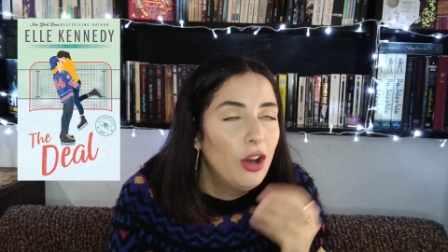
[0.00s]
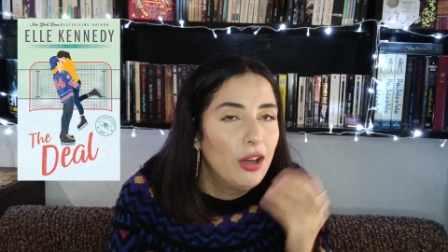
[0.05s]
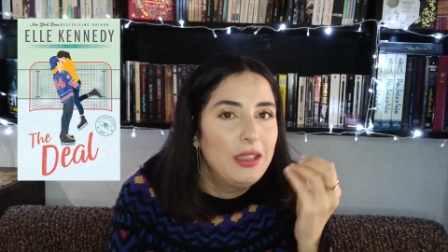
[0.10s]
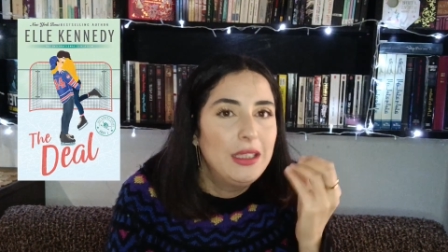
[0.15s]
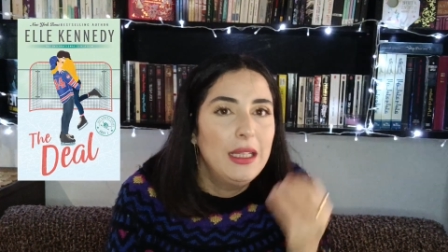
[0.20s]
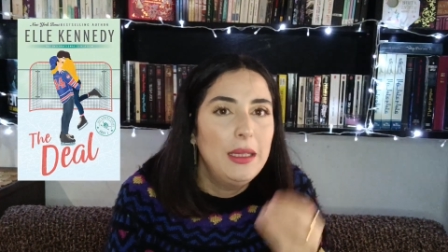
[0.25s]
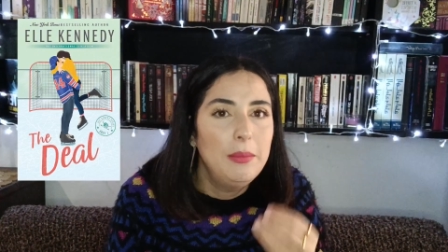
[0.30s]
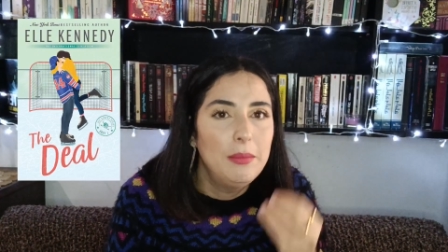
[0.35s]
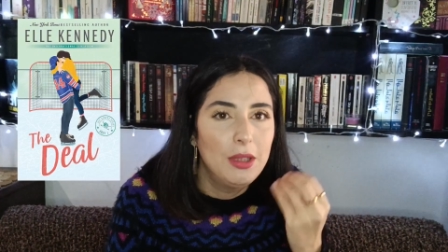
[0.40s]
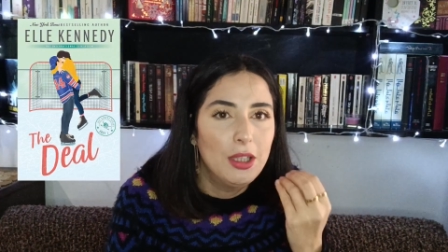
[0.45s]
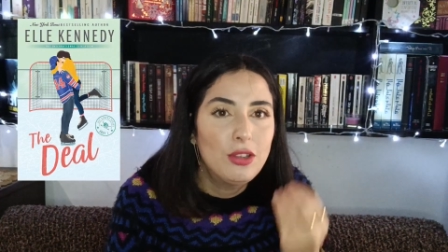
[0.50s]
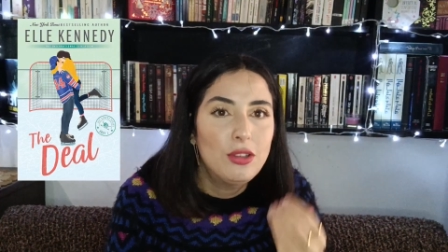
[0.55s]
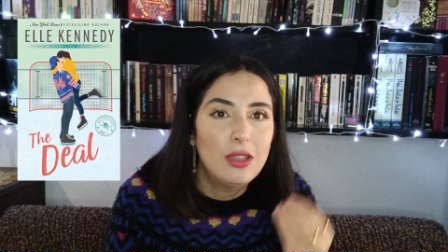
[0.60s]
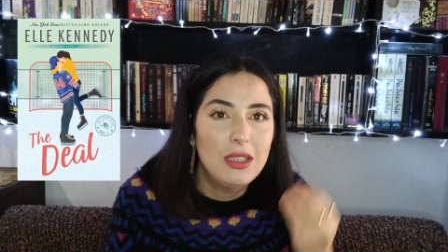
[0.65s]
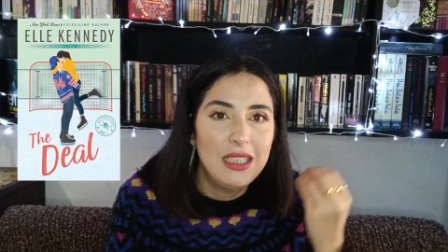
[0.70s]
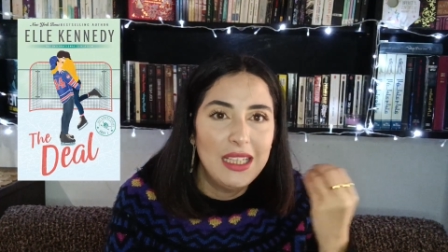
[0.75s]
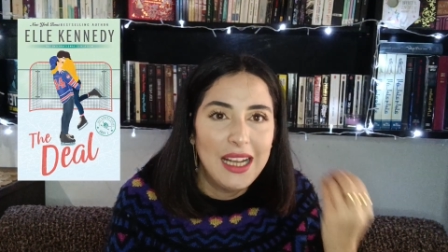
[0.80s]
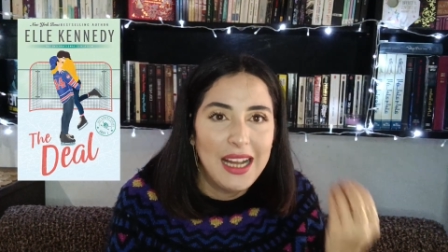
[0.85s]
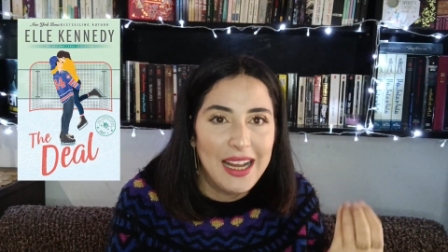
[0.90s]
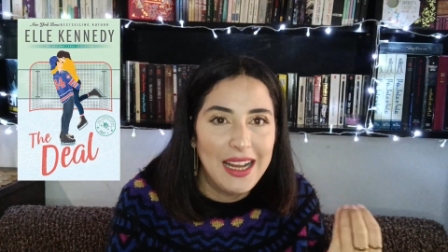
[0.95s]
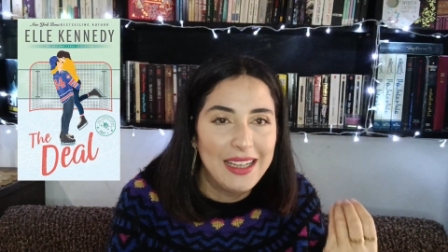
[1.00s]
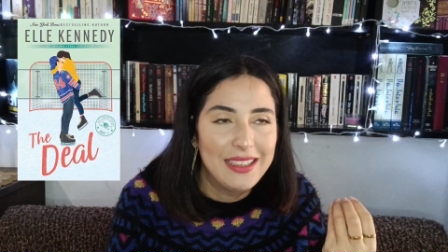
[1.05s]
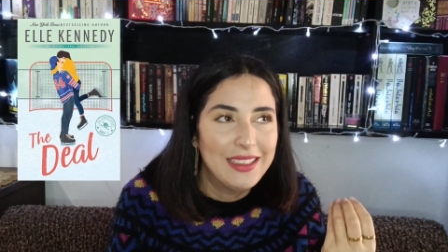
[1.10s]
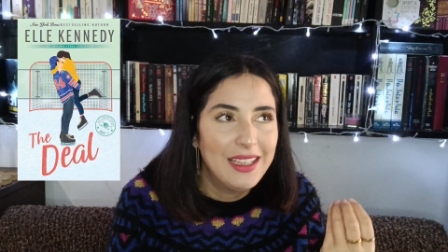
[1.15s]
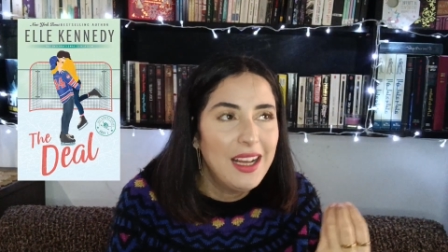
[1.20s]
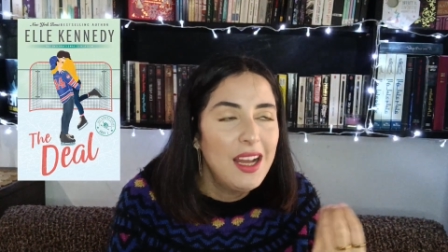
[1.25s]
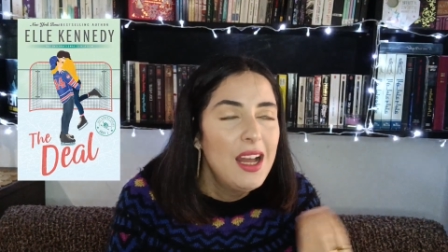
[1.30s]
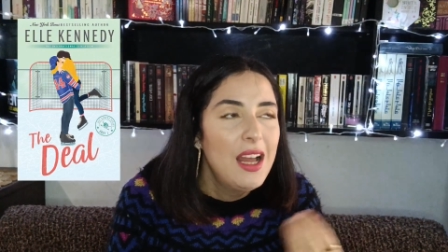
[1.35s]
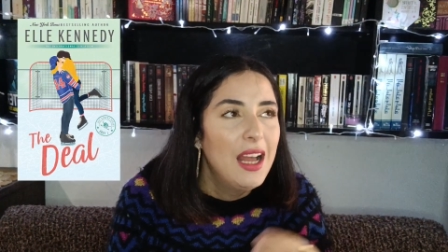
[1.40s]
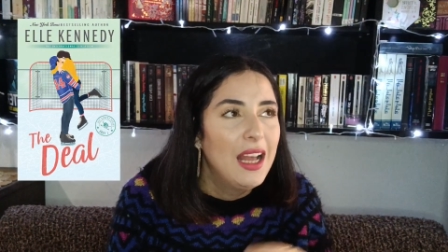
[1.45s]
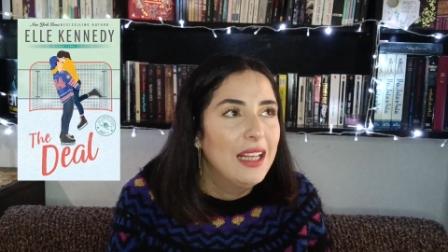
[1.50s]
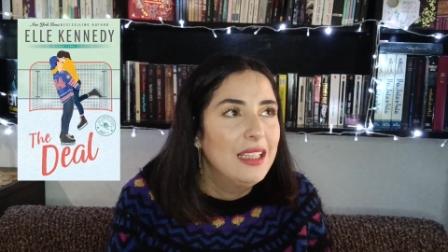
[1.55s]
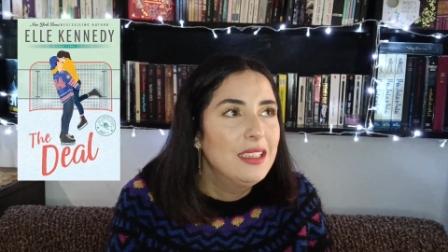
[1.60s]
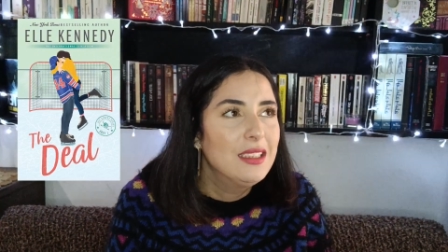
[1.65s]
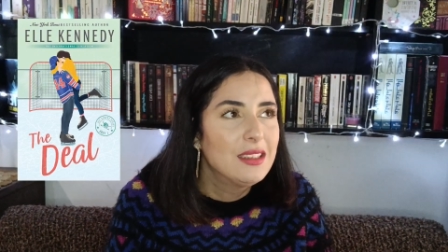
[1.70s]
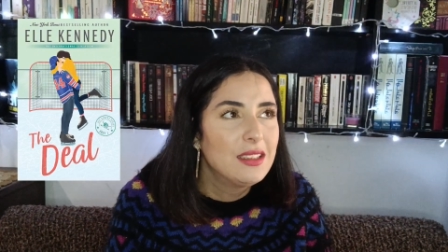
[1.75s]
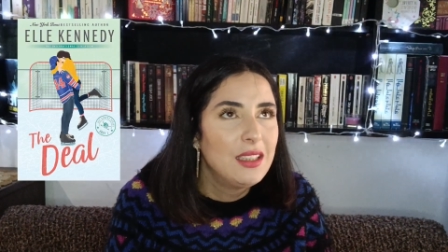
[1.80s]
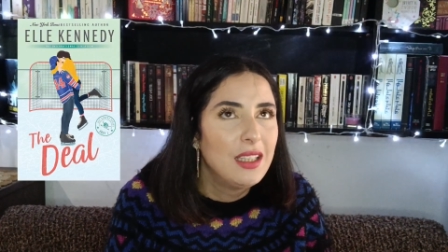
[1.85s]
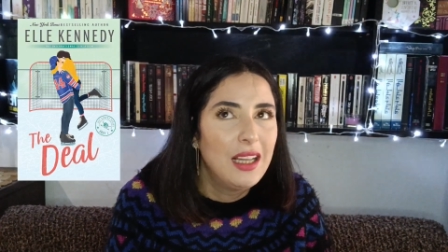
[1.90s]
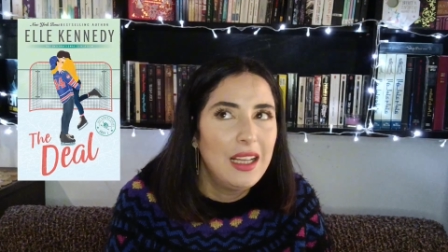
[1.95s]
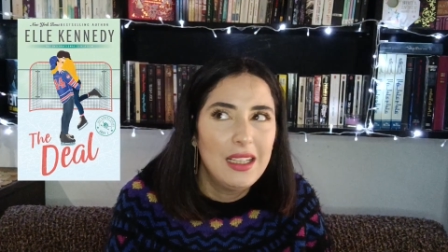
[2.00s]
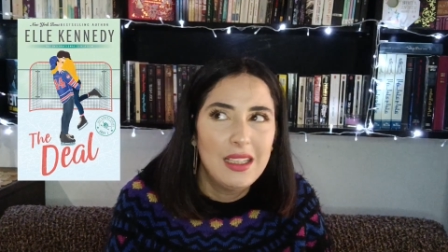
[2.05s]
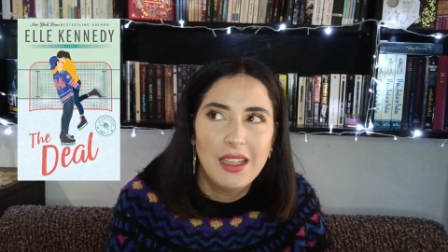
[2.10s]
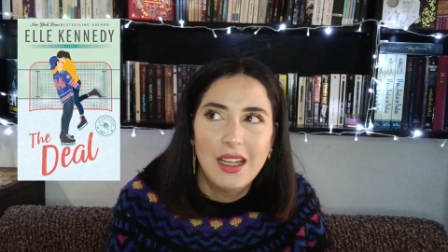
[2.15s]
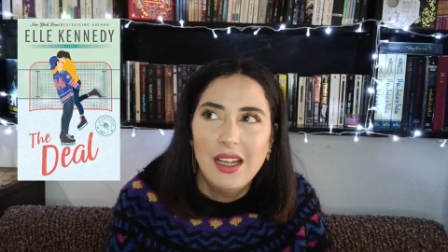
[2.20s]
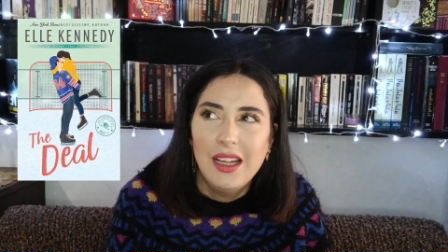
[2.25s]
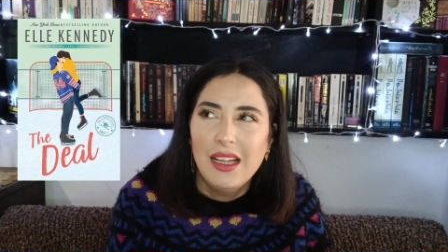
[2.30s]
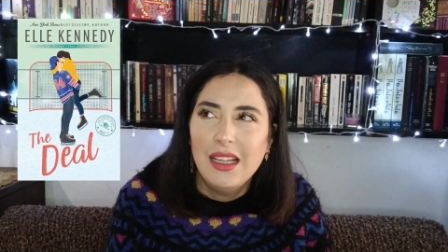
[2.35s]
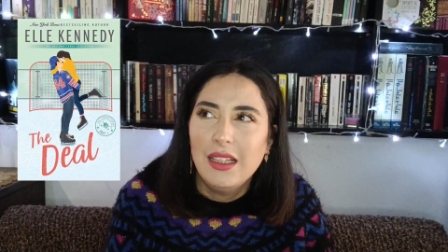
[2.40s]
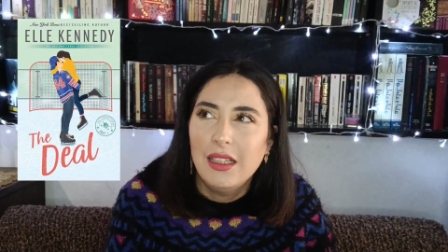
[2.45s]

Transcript: her name literally Hannah and he's like